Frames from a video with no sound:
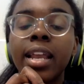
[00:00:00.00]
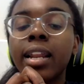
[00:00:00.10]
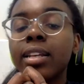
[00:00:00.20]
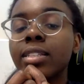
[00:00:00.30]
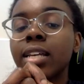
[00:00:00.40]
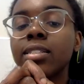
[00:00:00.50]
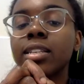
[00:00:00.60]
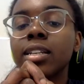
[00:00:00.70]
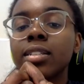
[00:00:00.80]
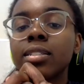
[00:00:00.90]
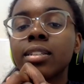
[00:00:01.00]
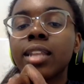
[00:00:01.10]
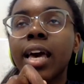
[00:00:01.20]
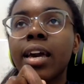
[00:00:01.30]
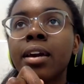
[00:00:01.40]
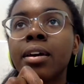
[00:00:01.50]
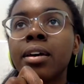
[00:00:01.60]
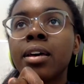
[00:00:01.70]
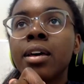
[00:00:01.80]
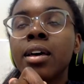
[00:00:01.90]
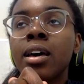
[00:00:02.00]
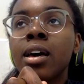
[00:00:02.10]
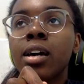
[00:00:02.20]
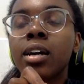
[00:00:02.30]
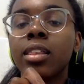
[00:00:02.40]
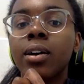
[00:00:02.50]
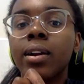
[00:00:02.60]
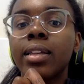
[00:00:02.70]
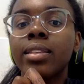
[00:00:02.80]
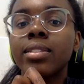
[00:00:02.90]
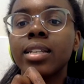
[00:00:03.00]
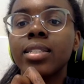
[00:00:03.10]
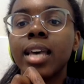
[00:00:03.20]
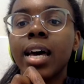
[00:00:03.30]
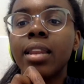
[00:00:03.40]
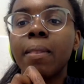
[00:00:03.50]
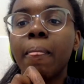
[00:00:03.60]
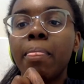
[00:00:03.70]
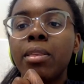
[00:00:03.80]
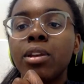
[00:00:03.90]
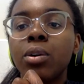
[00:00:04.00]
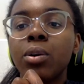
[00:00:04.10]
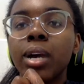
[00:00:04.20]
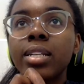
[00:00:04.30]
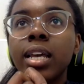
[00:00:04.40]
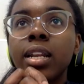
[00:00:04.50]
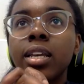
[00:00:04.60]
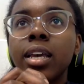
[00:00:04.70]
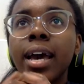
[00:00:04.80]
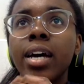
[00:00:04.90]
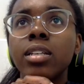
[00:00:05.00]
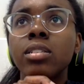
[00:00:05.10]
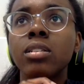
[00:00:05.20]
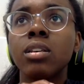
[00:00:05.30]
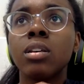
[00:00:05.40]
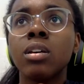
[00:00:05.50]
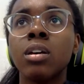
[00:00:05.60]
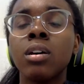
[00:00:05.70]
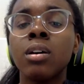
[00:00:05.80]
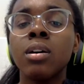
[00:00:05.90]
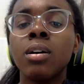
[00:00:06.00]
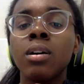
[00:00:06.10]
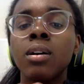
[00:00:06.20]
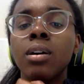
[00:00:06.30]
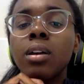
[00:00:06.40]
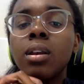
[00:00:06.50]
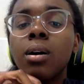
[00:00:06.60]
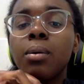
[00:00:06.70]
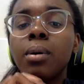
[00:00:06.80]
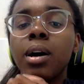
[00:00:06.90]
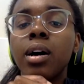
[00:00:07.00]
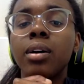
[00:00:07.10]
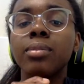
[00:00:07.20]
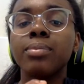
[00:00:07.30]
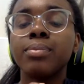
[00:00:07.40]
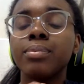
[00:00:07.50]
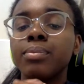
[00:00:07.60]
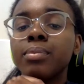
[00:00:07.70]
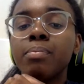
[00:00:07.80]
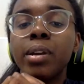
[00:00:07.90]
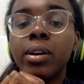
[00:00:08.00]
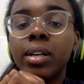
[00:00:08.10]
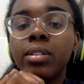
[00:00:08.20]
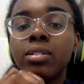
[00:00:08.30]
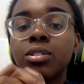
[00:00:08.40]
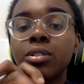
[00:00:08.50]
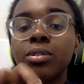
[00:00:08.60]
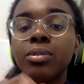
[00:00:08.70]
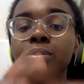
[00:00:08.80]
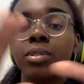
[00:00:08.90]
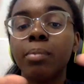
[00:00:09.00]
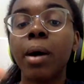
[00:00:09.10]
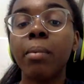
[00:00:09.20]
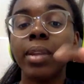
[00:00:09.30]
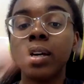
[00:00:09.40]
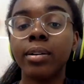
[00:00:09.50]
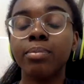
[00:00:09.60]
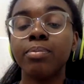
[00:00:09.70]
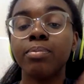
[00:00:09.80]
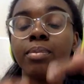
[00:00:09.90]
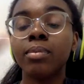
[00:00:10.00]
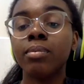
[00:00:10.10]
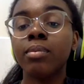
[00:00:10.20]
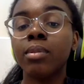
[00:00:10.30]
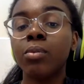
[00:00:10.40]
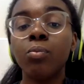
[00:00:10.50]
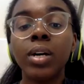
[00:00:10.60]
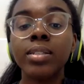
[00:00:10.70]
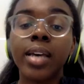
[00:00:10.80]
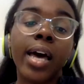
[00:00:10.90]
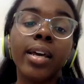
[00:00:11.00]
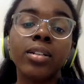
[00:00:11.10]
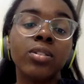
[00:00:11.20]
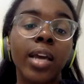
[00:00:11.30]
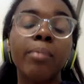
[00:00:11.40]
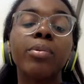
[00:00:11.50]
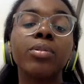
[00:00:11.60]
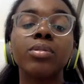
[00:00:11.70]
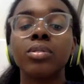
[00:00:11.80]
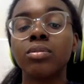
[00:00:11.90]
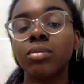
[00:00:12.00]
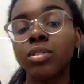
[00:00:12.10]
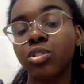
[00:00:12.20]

And in a sense, it is like cathartic in the sense that, her identity as, you know, um, Mirren to the public was kind of in shambles.